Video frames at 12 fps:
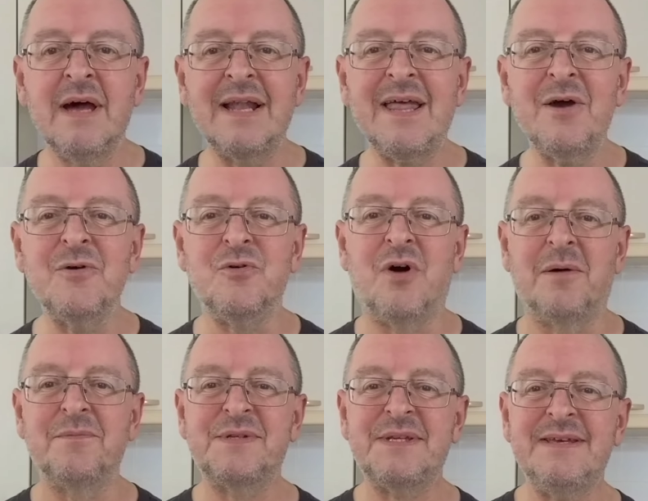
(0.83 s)
Hello,
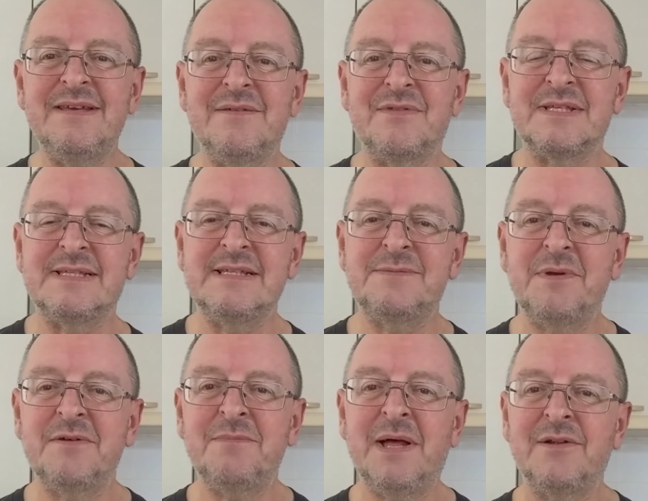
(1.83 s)
I'm Steve, this is
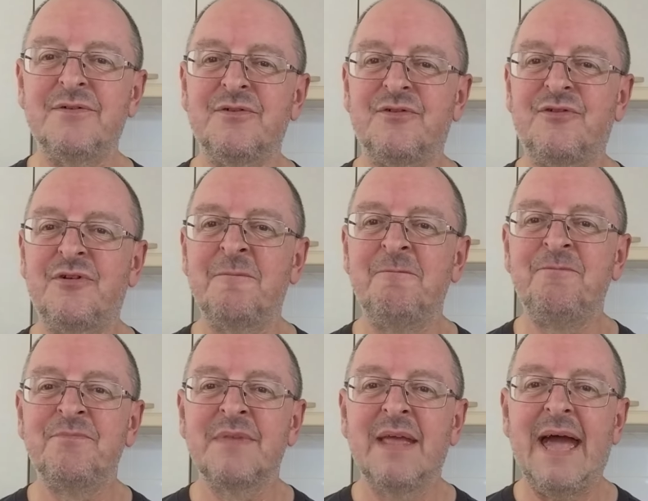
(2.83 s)
Bit of Munch.
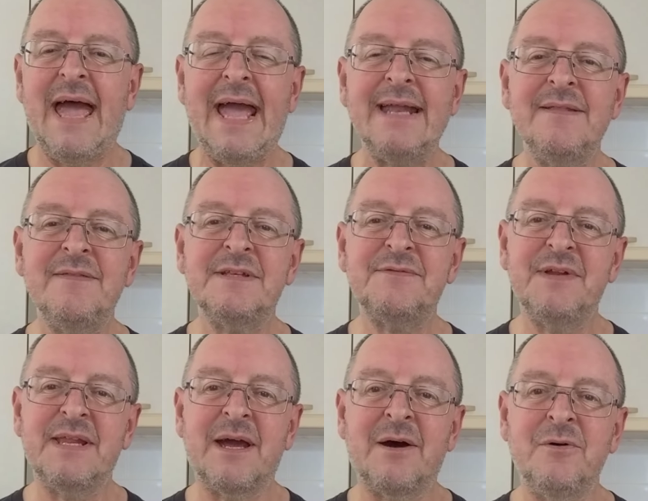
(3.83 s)
And in this
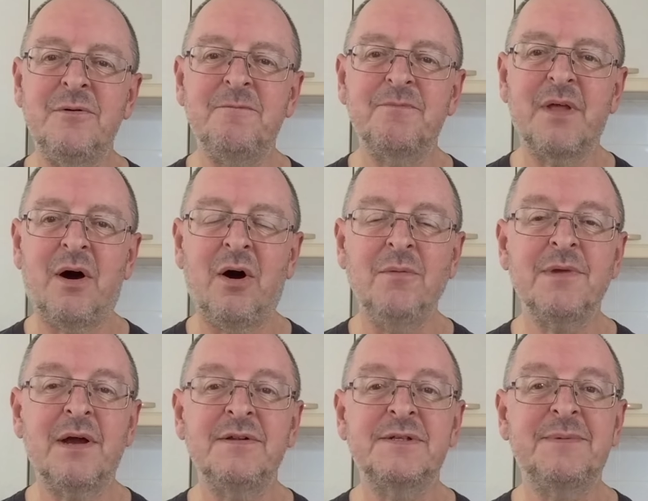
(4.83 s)
video, I'm
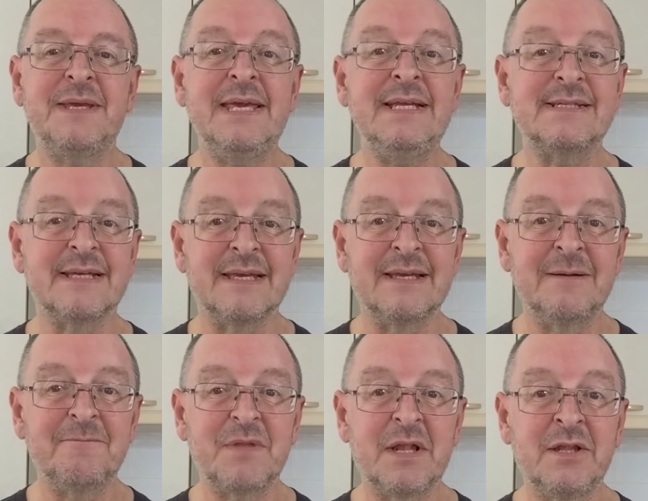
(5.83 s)
going to be
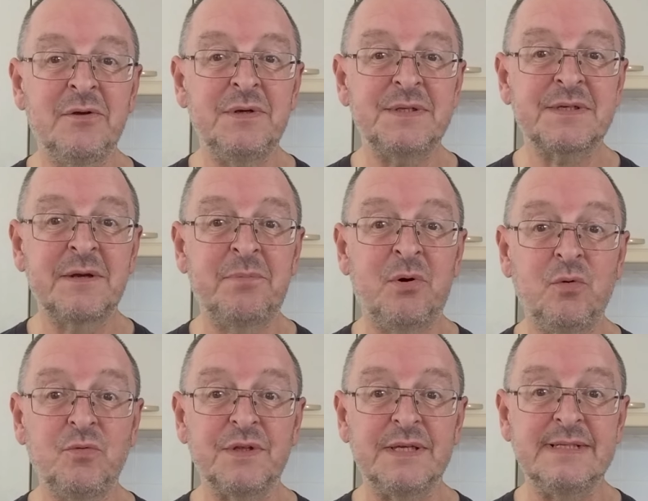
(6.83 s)
eating Lewis
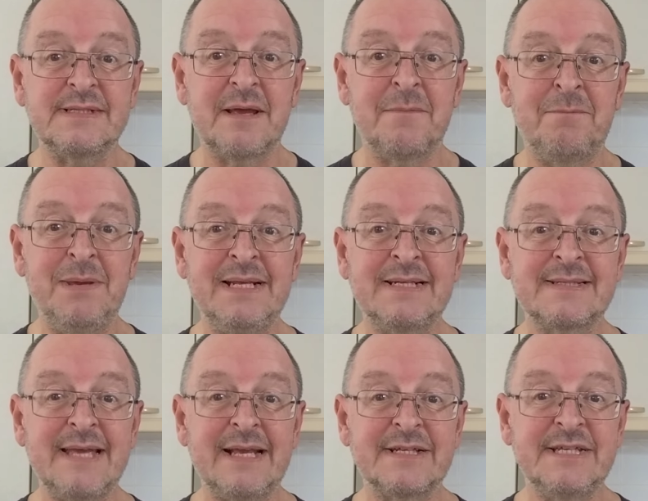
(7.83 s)
Capaldi's Big
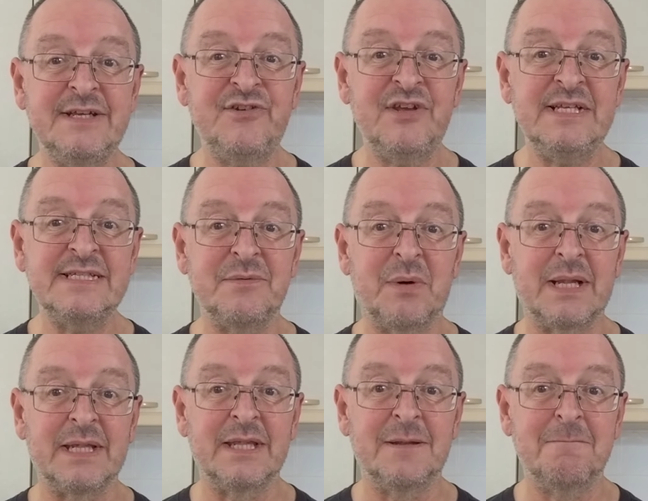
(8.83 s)
Sexy Cheesy
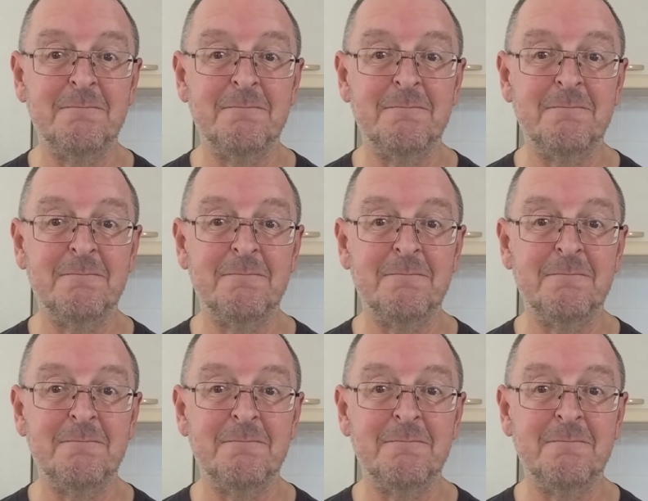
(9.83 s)
One.